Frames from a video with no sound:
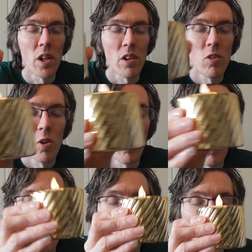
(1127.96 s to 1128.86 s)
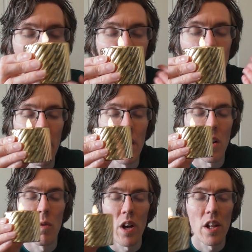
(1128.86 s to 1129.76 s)
sort of scaring
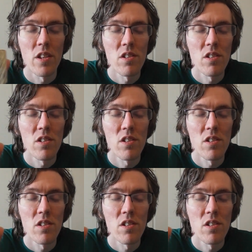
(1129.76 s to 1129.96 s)
away the